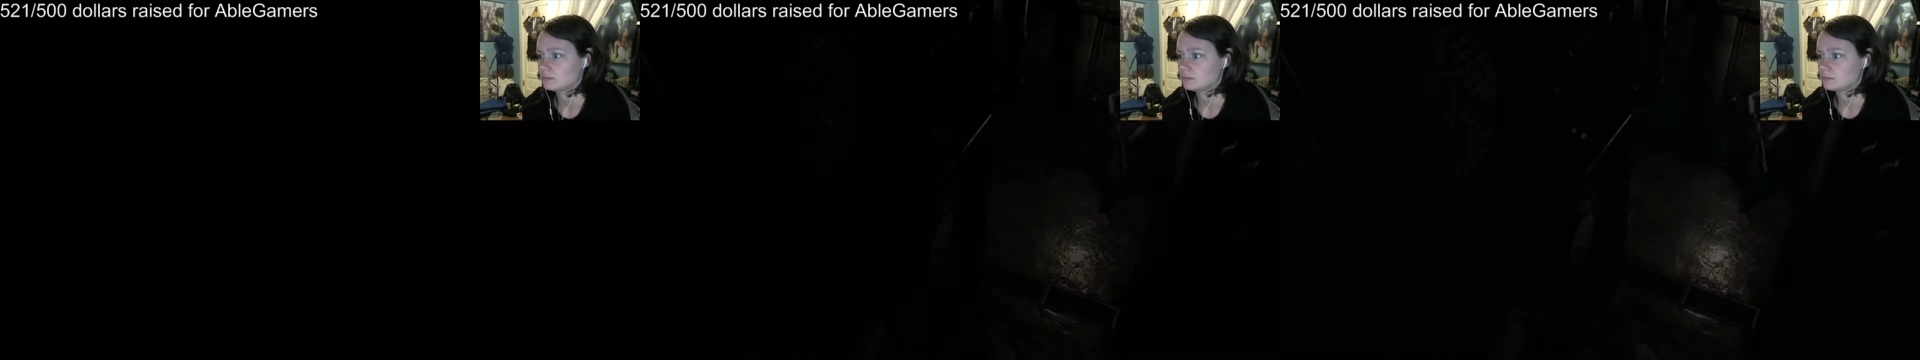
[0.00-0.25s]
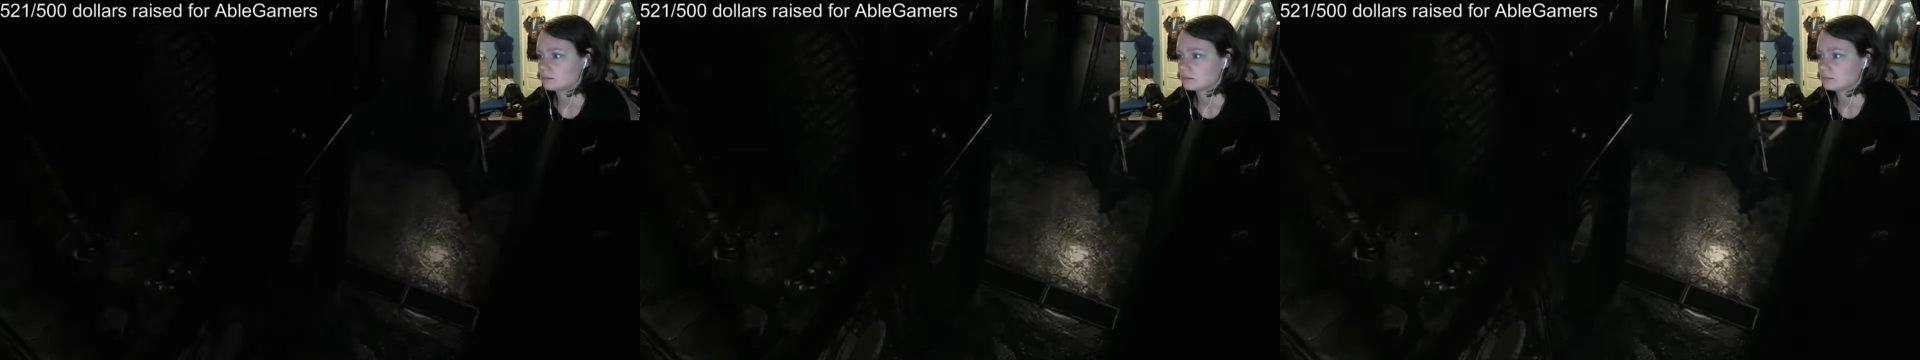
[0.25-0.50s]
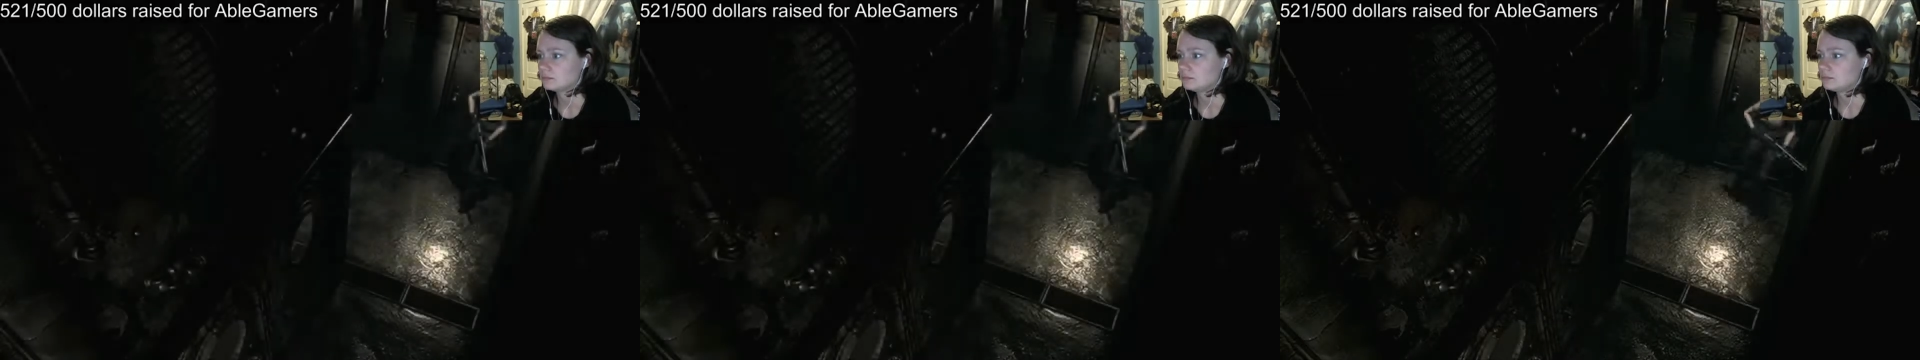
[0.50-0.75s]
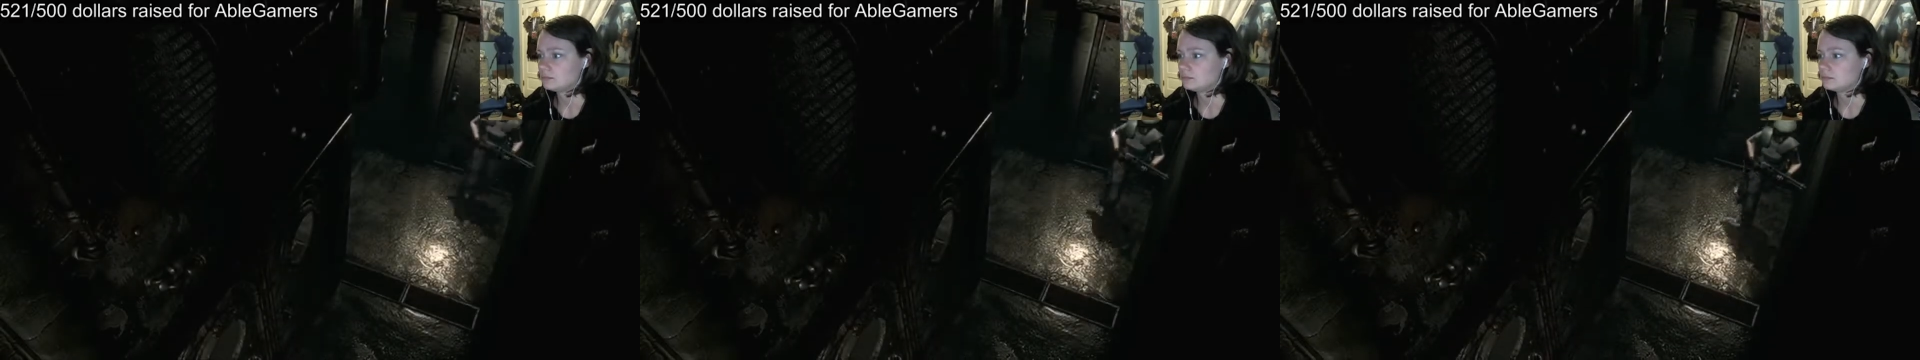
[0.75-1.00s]

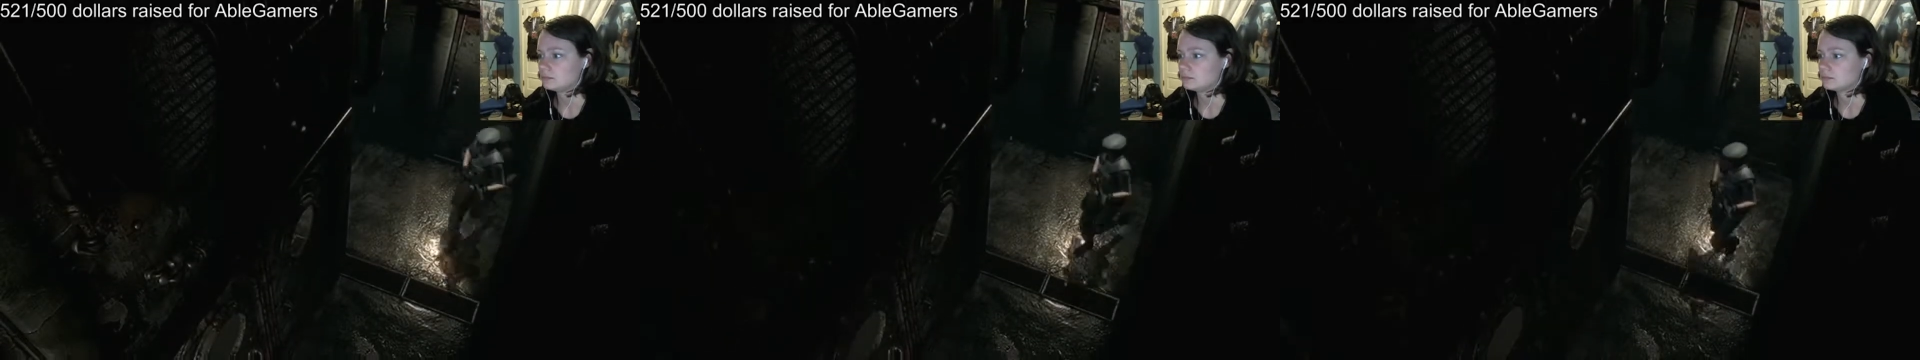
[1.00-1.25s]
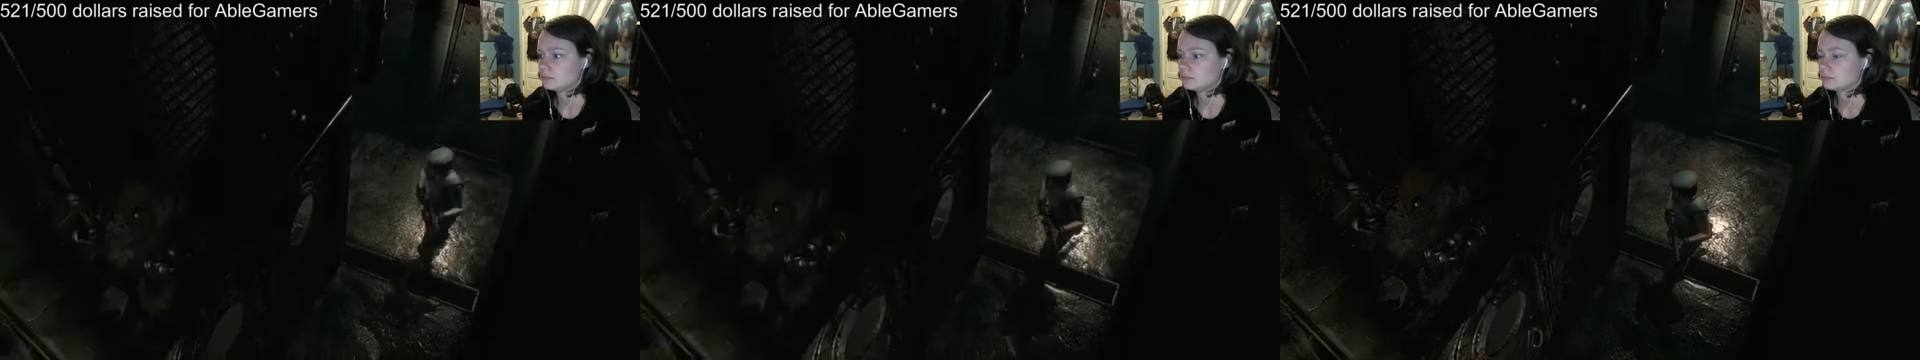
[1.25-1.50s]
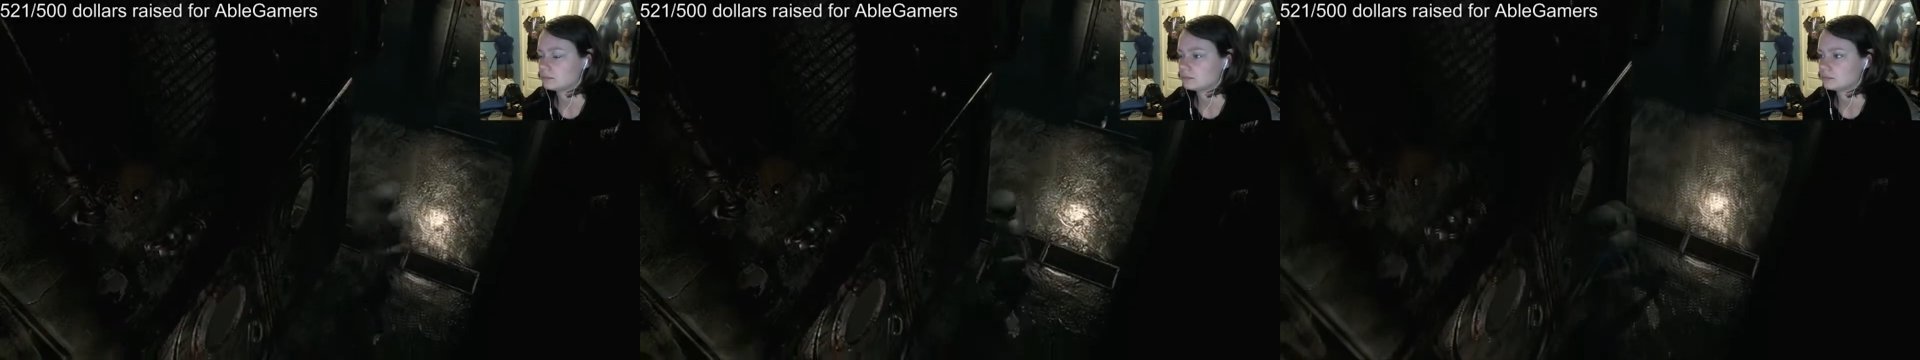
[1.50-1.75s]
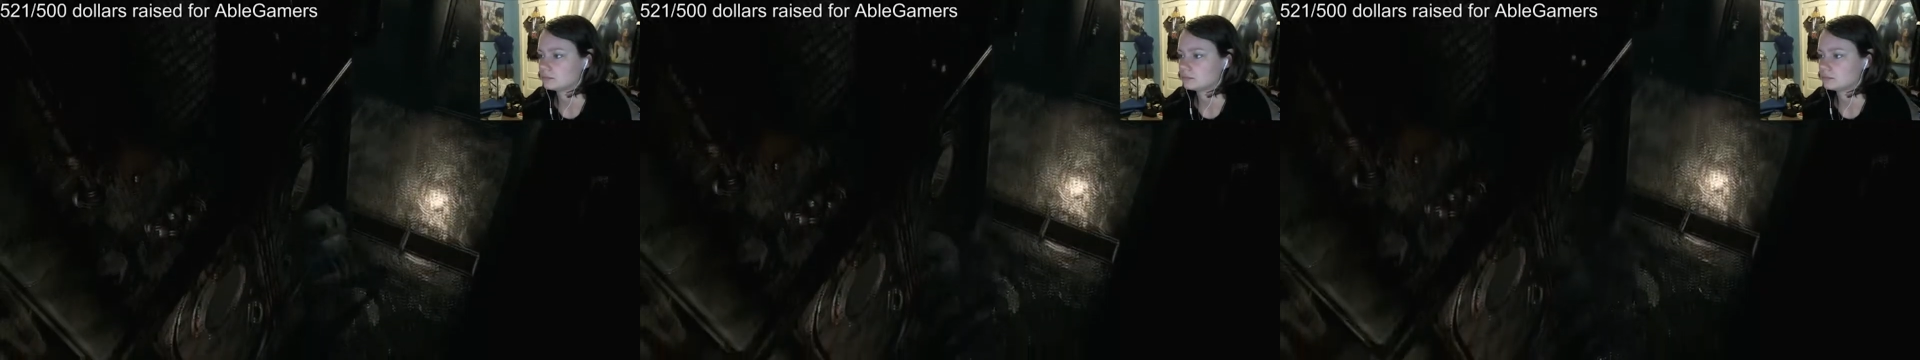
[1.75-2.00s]

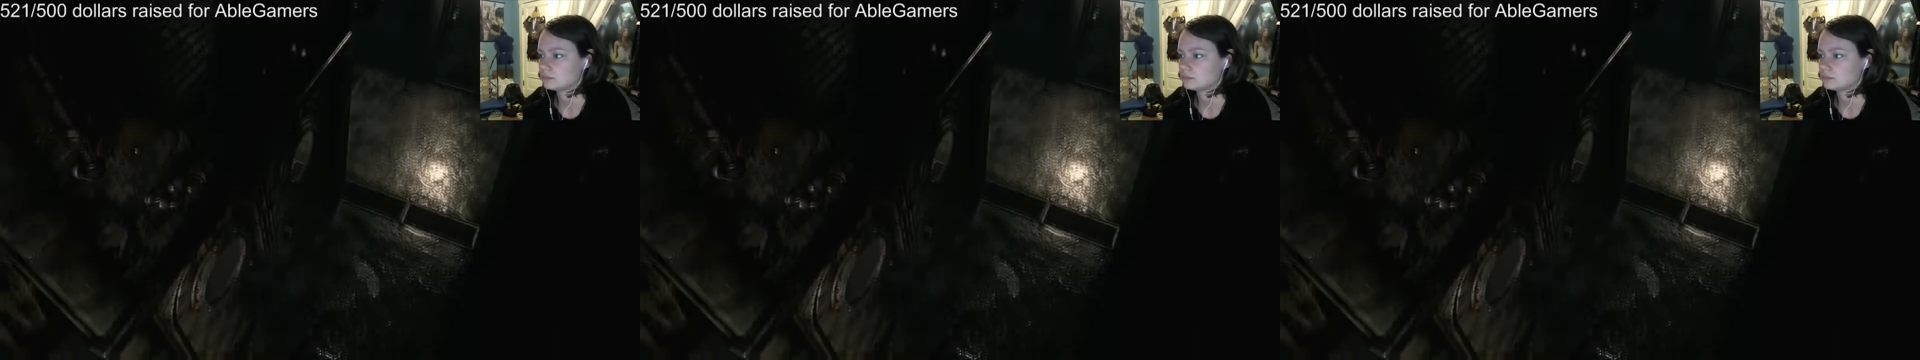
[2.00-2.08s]
(silence)